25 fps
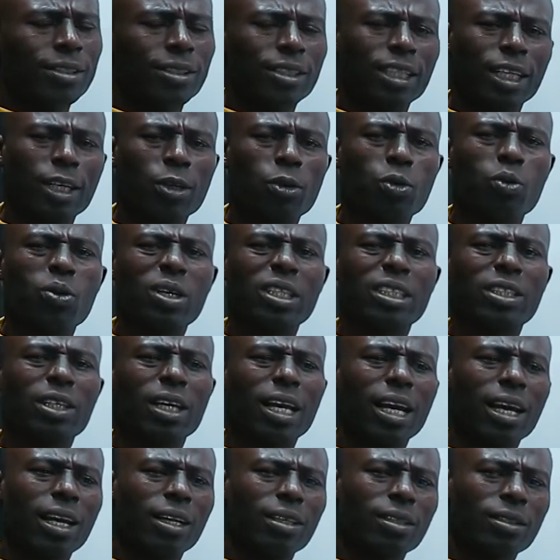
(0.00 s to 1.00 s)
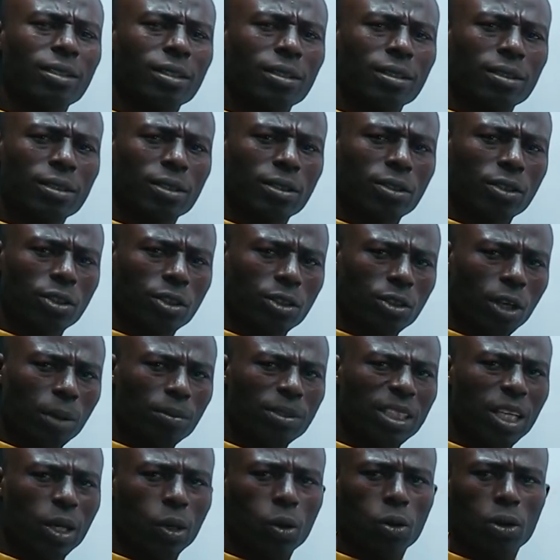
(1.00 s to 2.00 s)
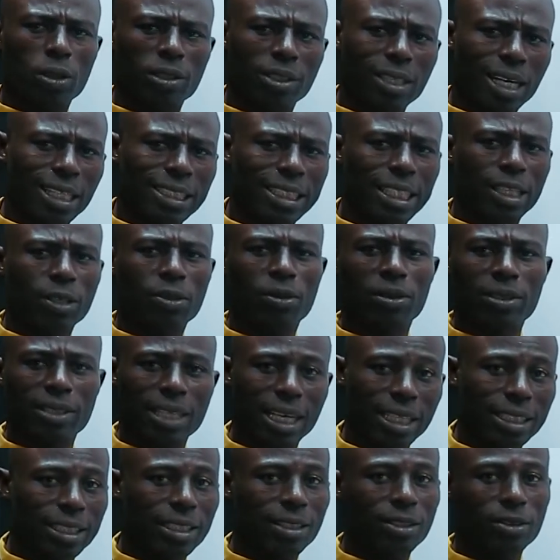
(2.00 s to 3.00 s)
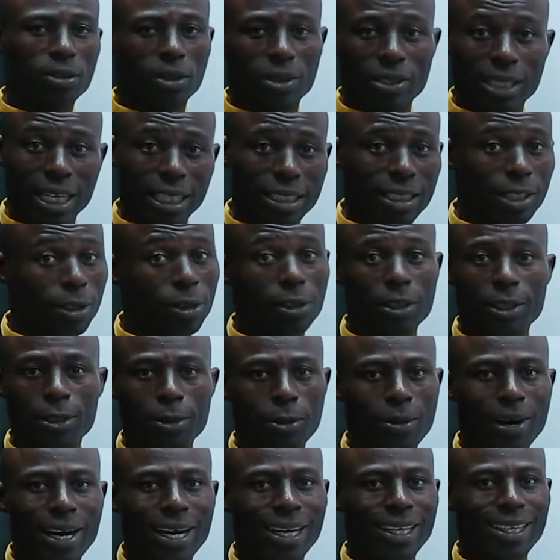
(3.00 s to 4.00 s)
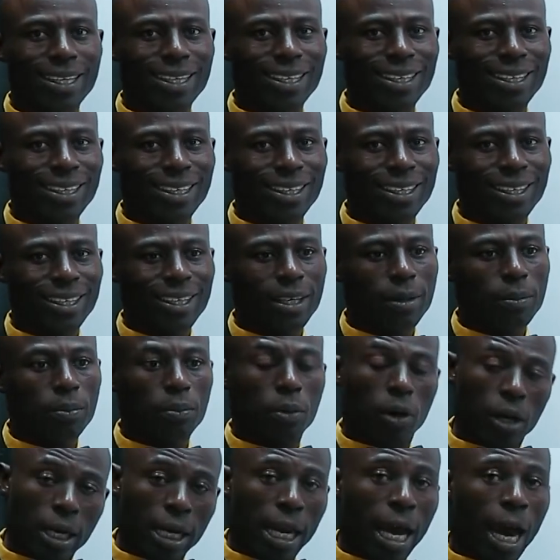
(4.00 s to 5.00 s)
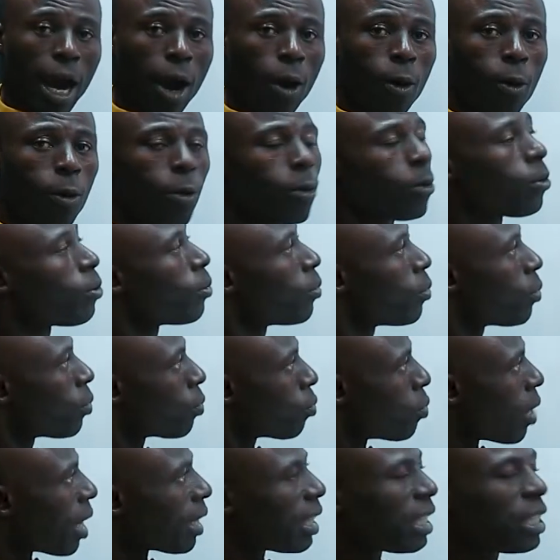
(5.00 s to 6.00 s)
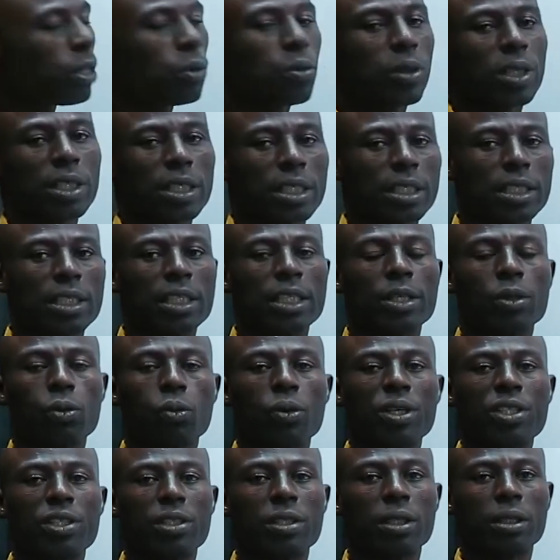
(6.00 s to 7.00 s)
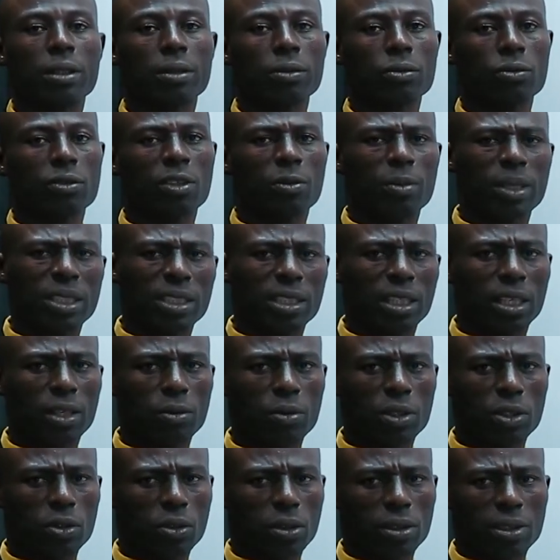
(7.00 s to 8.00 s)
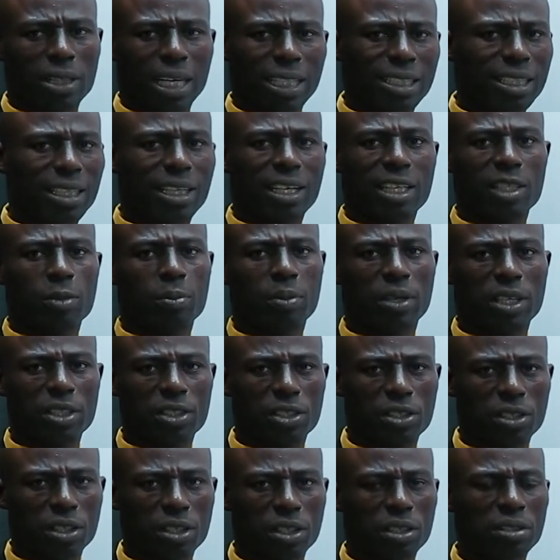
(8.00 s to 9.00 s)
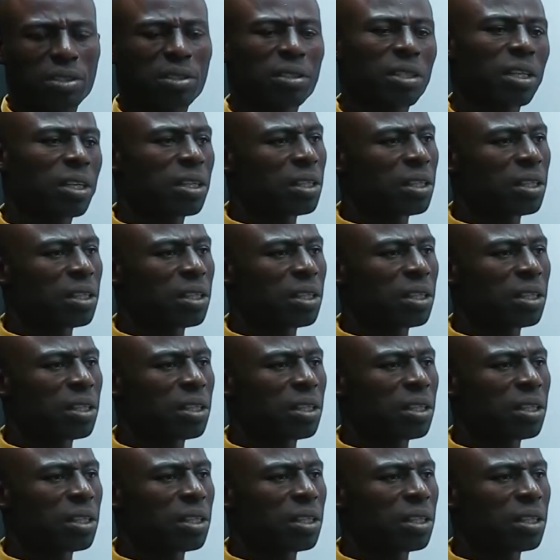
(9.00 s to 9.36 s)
dealing with something quadratic all the while. But now we are dealing with the equation. We've been dealing with quadratic expression